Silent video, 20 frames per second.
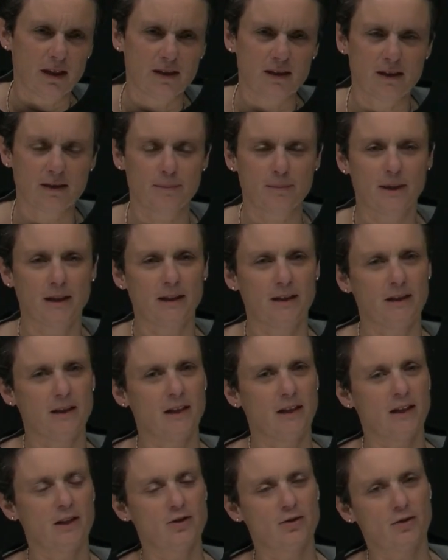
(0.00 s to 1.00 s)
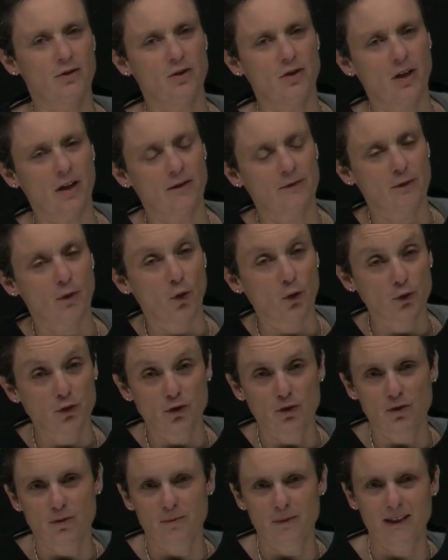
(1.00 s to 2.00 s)
instability, so you have
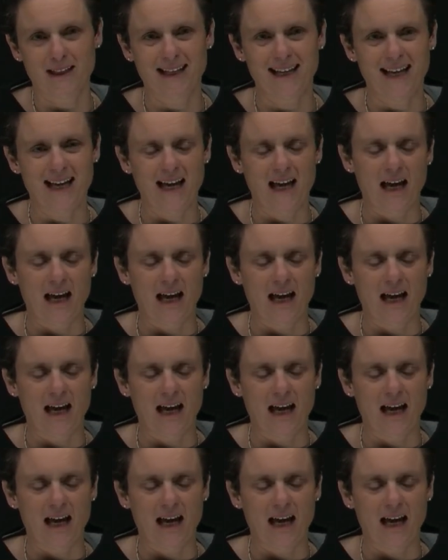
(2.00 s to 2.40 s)
autonomic